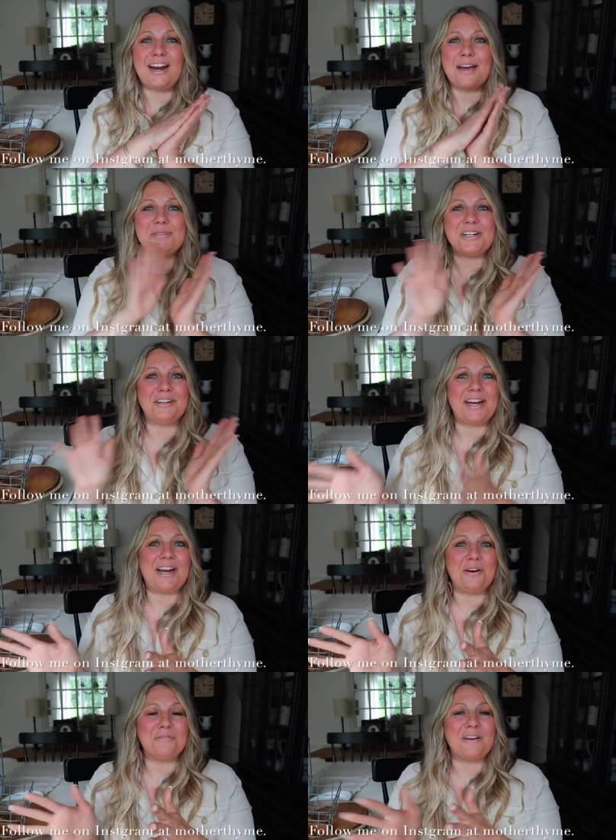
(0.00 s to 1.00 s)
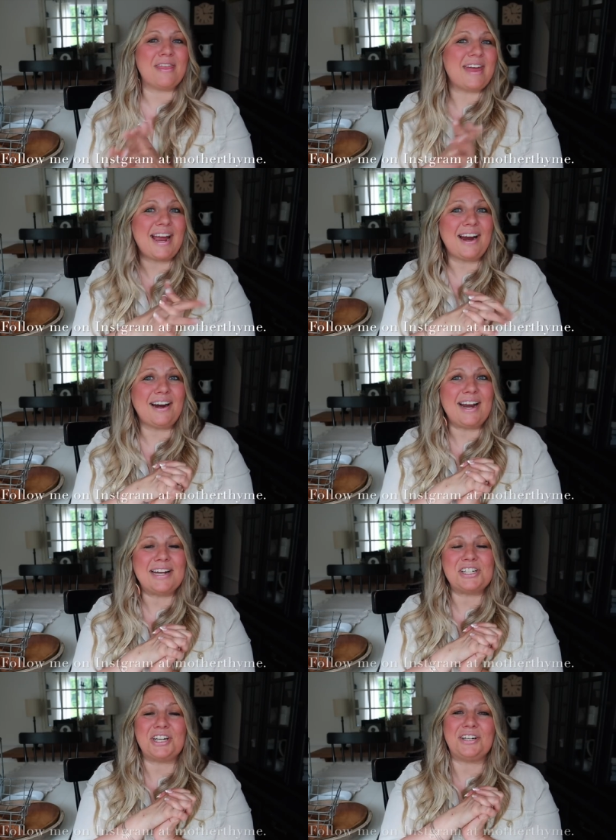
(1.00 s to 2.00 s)
I'm sharing over there
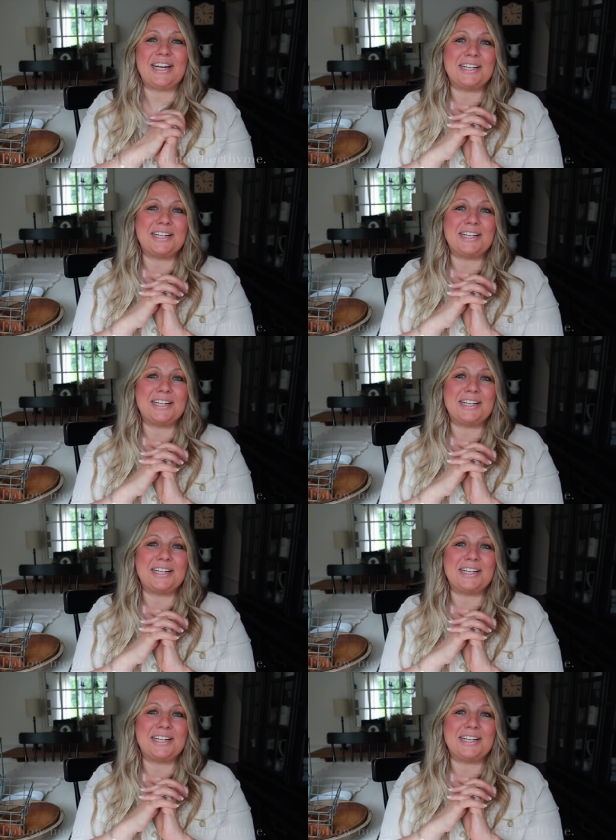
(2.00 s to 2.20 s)
and sharing